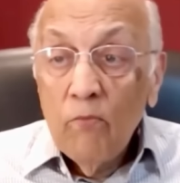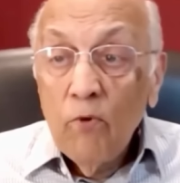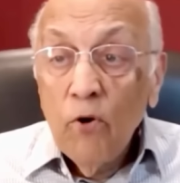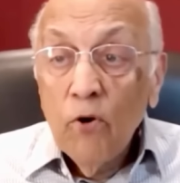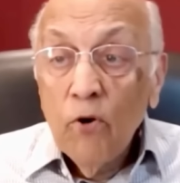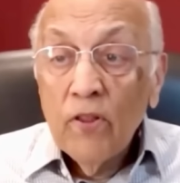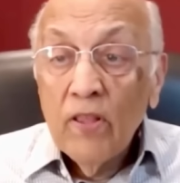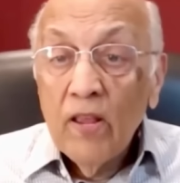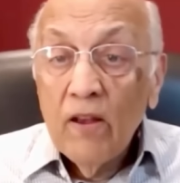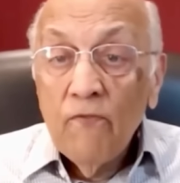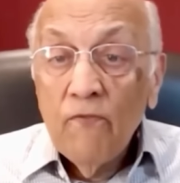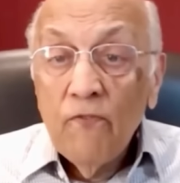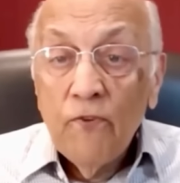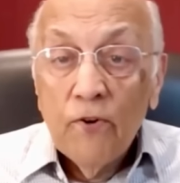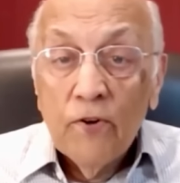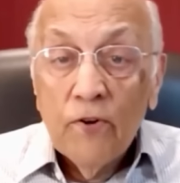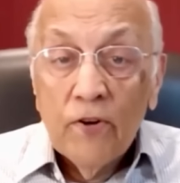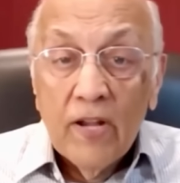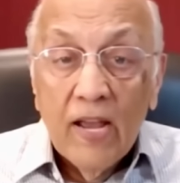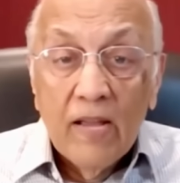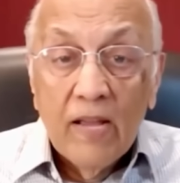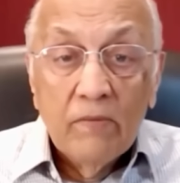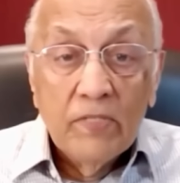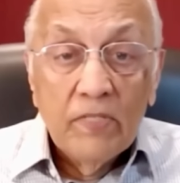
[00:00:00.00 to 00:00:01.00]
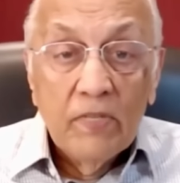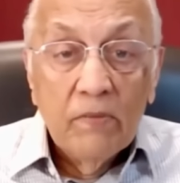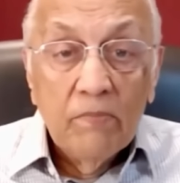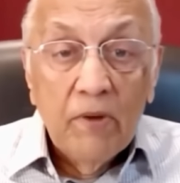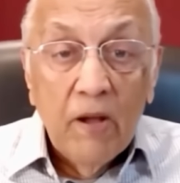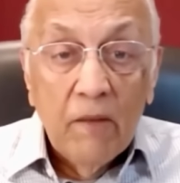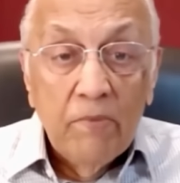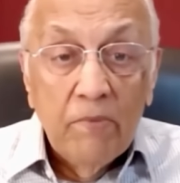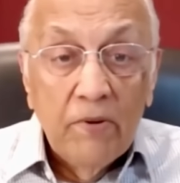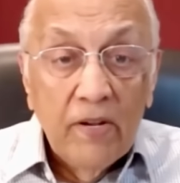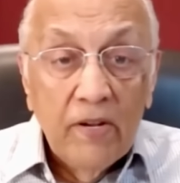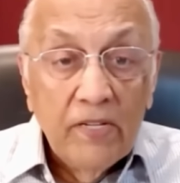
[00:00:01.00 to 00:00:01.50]
more than four times the
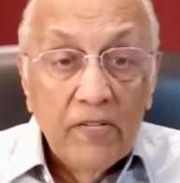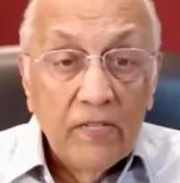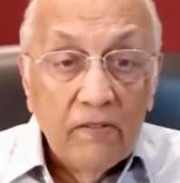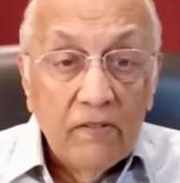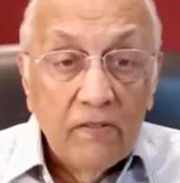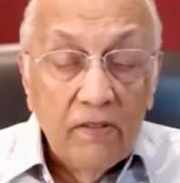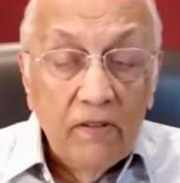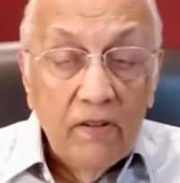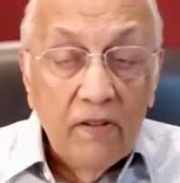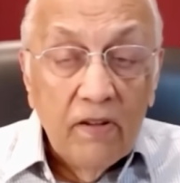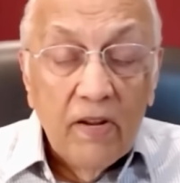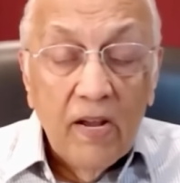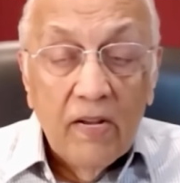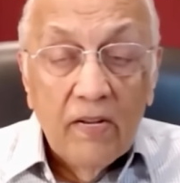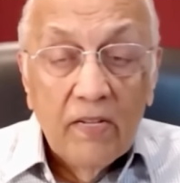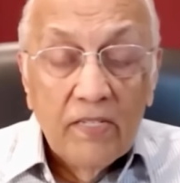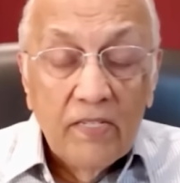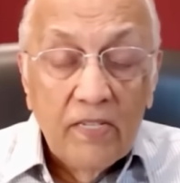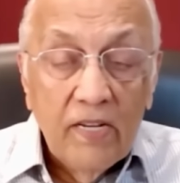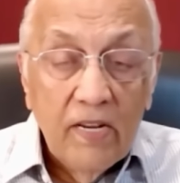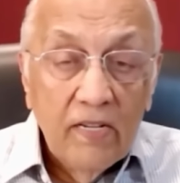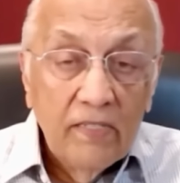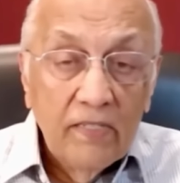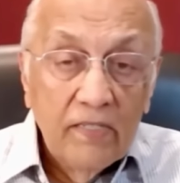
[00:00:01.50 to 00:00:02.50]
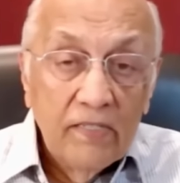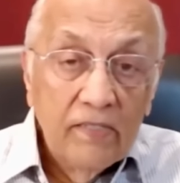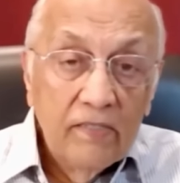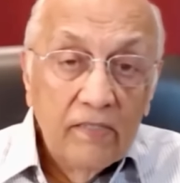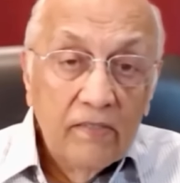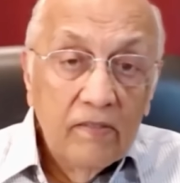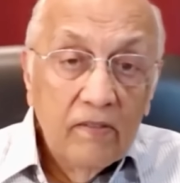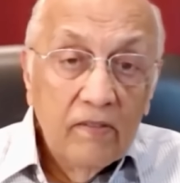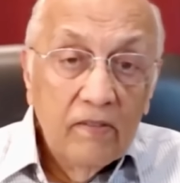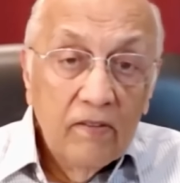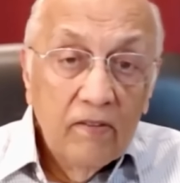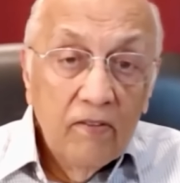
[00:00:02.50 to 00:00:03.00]
population of the United
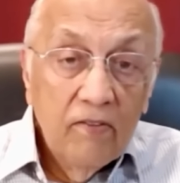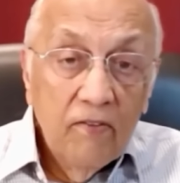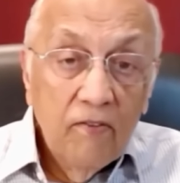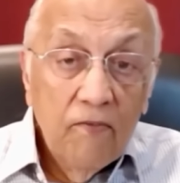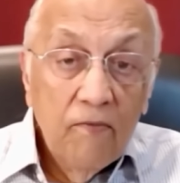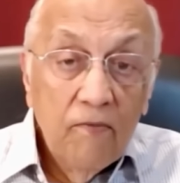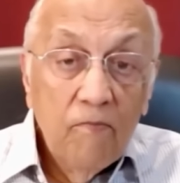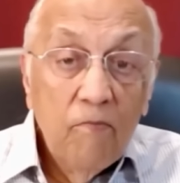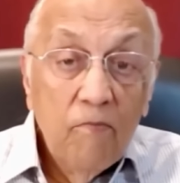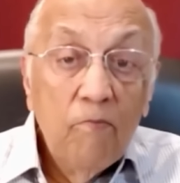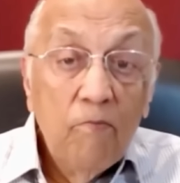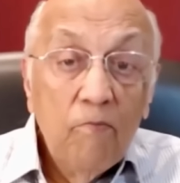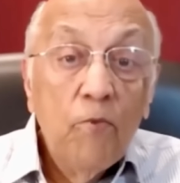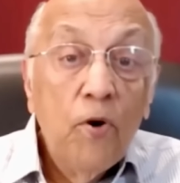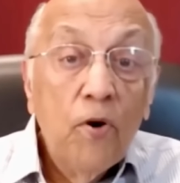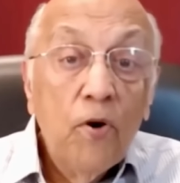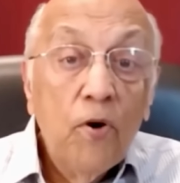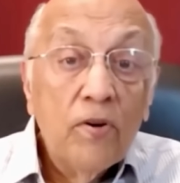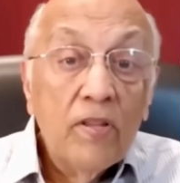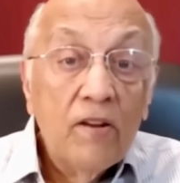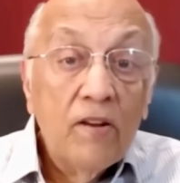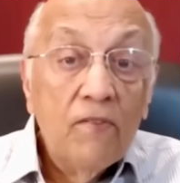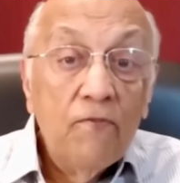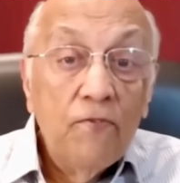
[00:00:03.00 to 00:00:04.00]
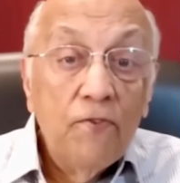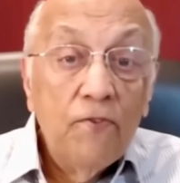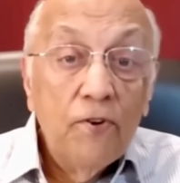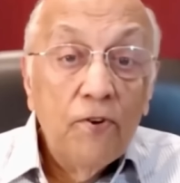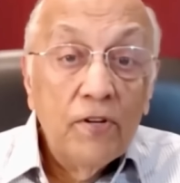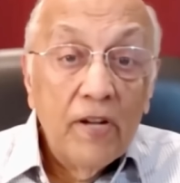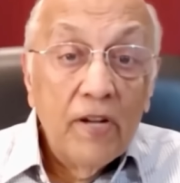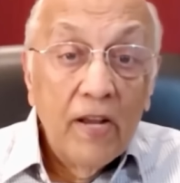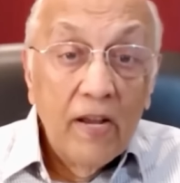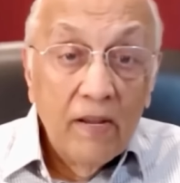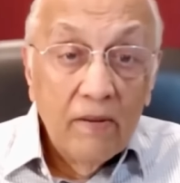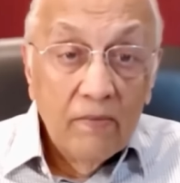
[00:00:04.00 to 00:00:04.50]
States, more than
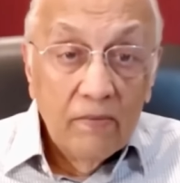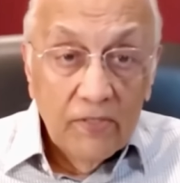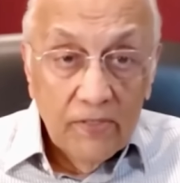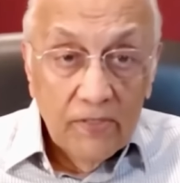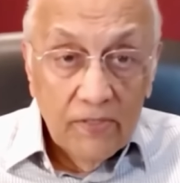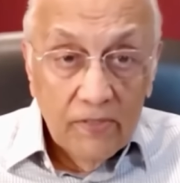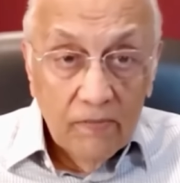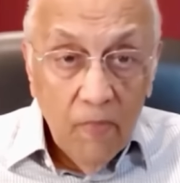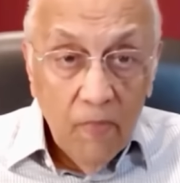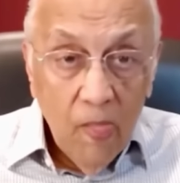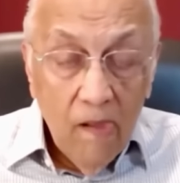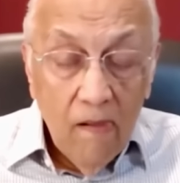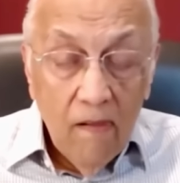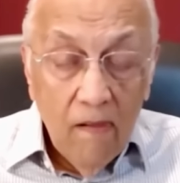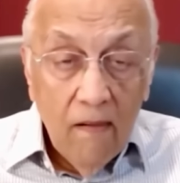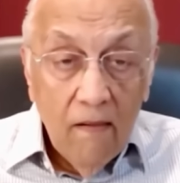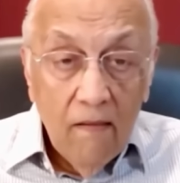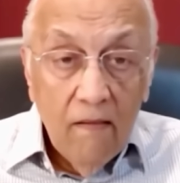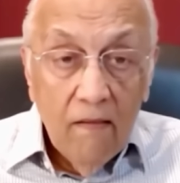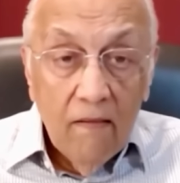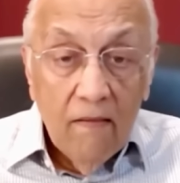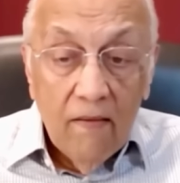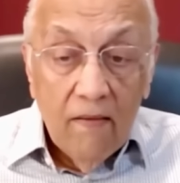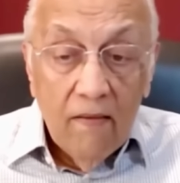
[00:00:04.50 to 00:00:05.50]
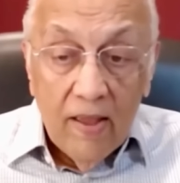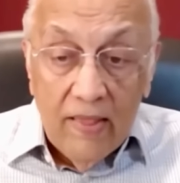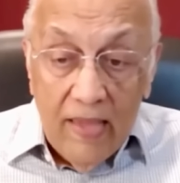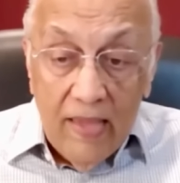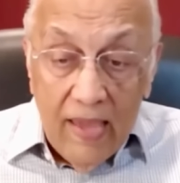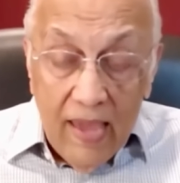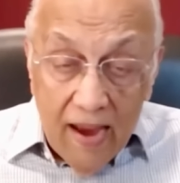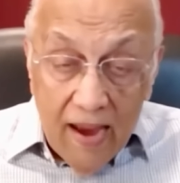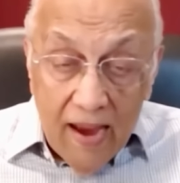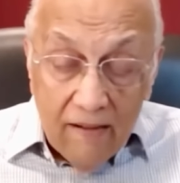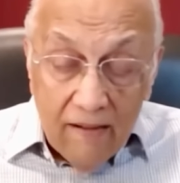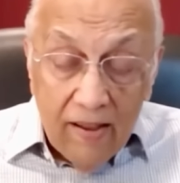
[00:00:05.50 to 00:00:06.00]
four times. And
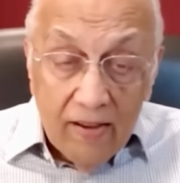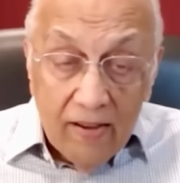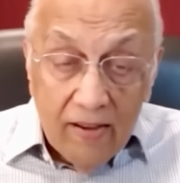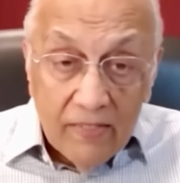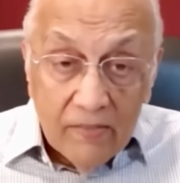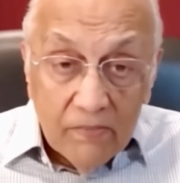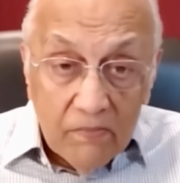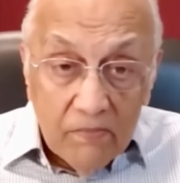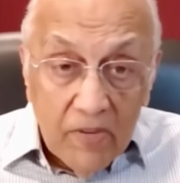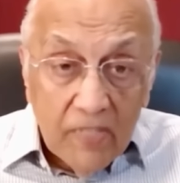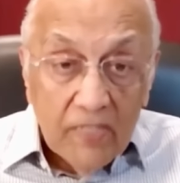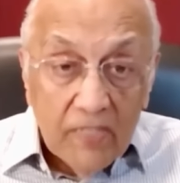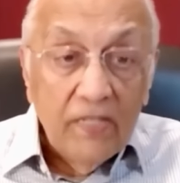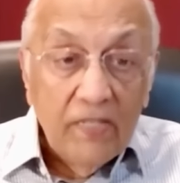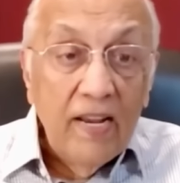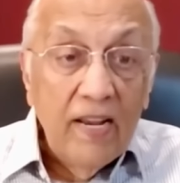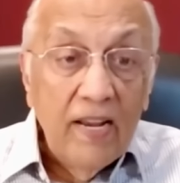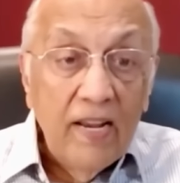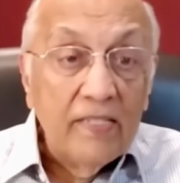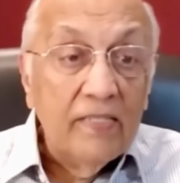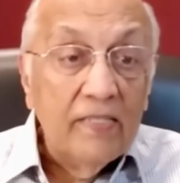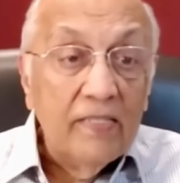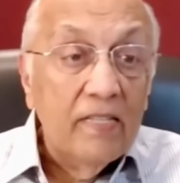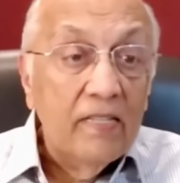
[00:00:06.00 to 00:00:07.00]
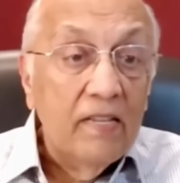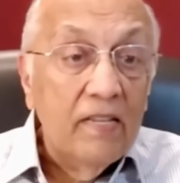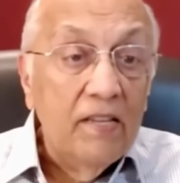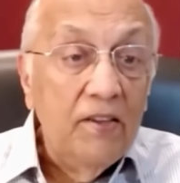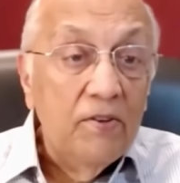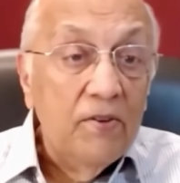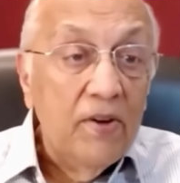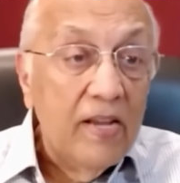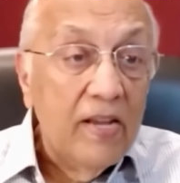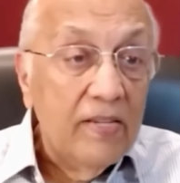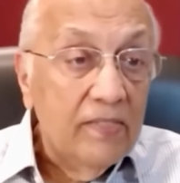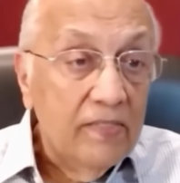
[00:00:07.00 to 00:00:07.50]
the area is much less than
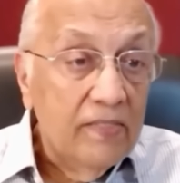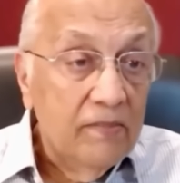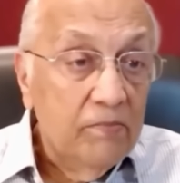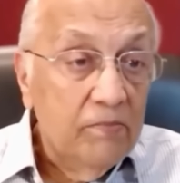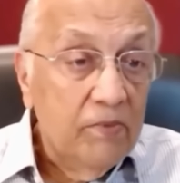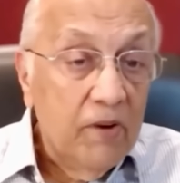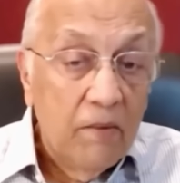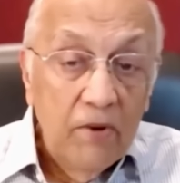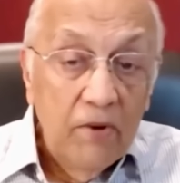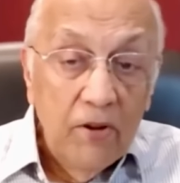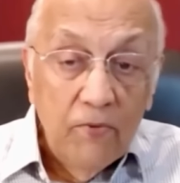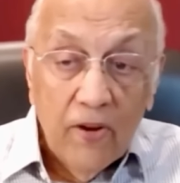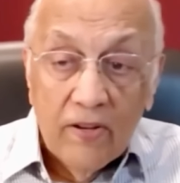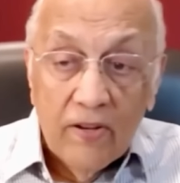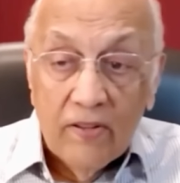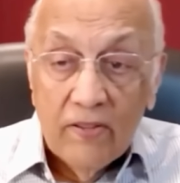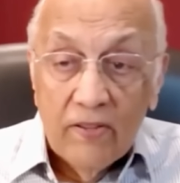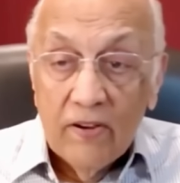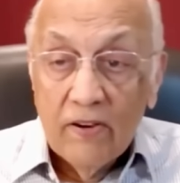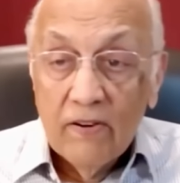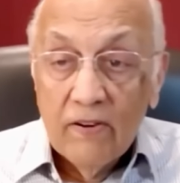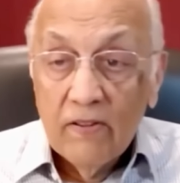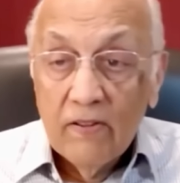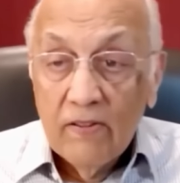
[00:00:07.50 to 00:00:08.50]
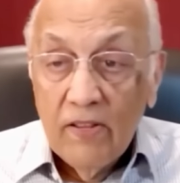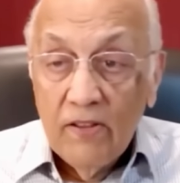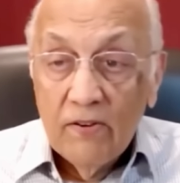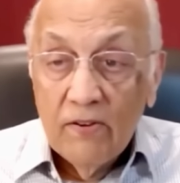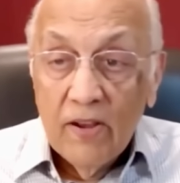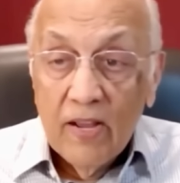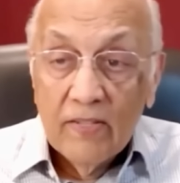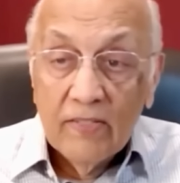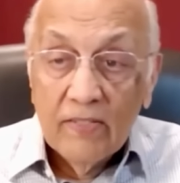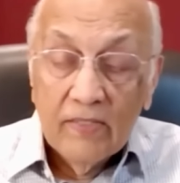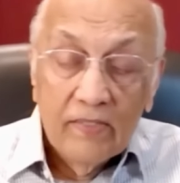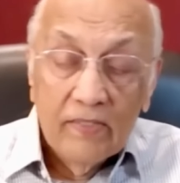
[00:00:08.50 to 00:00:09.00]
the US, probably one third of
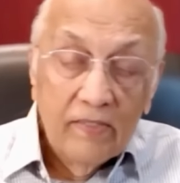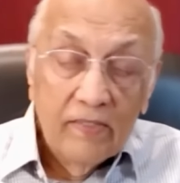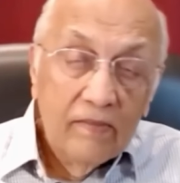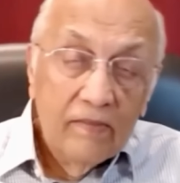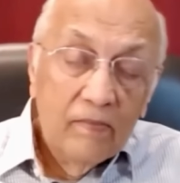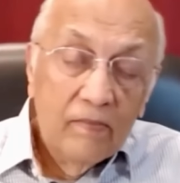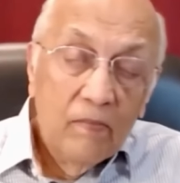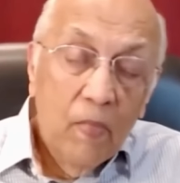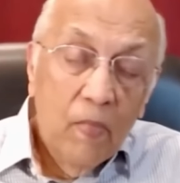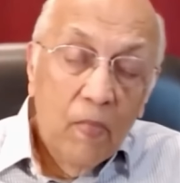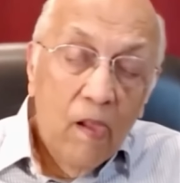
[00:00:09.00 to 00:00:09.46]
the US.